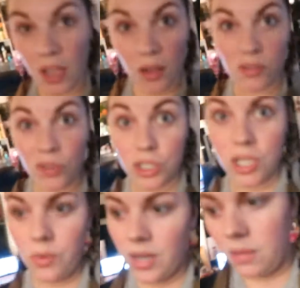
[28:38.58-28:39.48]
girls have got
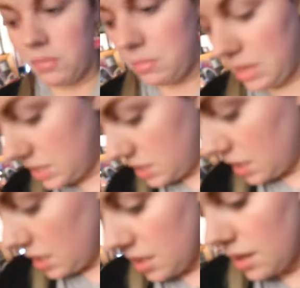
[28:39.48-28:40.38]
two Auntie Mimis.
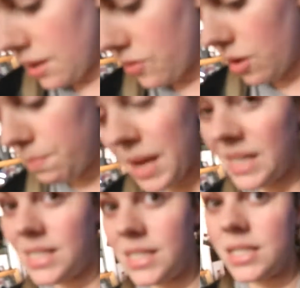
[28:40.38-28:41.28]
They've got
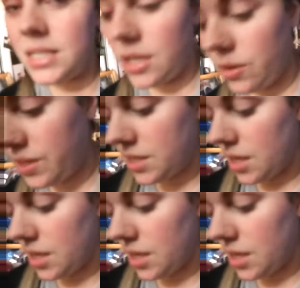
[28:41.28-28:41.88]
Ben's sister, who is